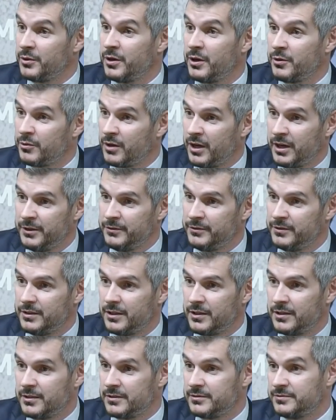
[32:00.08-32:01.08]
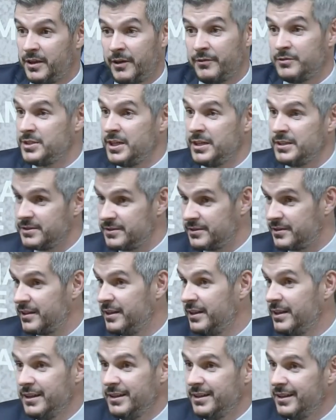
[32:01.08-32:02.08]
when we arrived have changed.
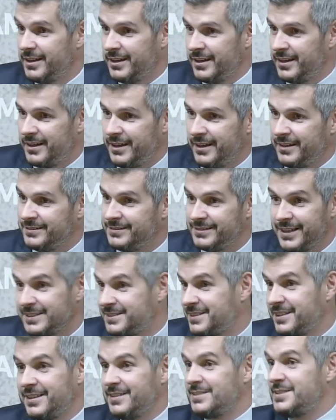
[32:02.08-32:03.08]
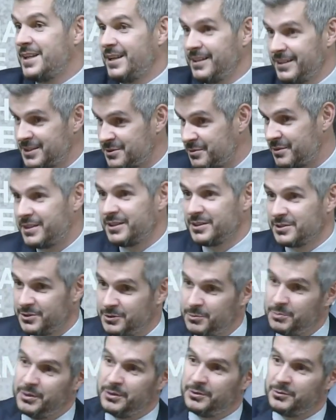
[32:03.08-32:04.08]
And that's a challenge
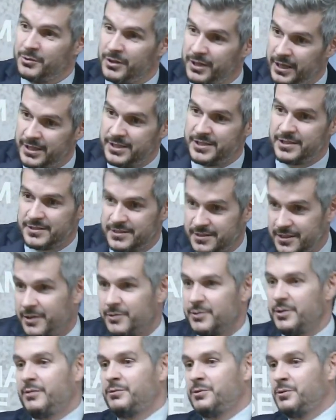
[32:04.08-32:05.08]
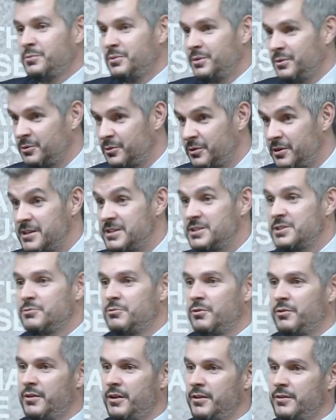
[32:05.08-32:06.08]
because you build relations, now you have to build
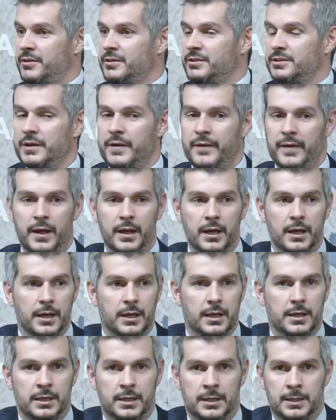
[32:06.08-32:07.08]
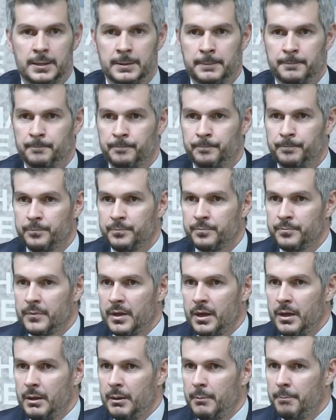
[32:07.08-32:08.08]
relations with others.
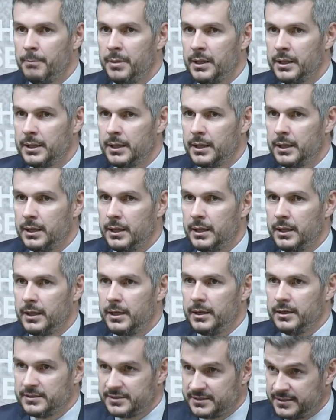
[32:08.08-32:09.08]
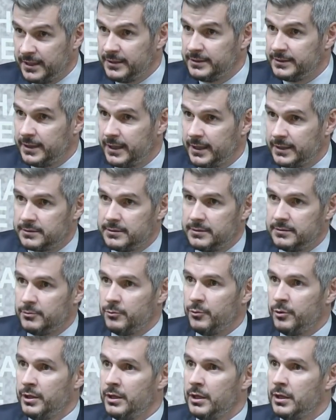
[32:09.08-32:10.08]
But said that,
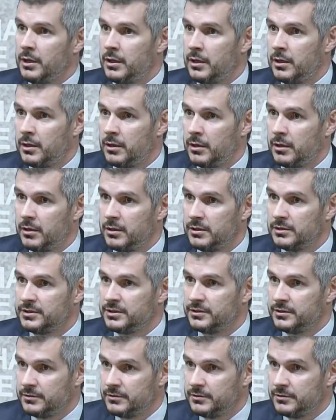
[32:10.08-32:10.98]
we are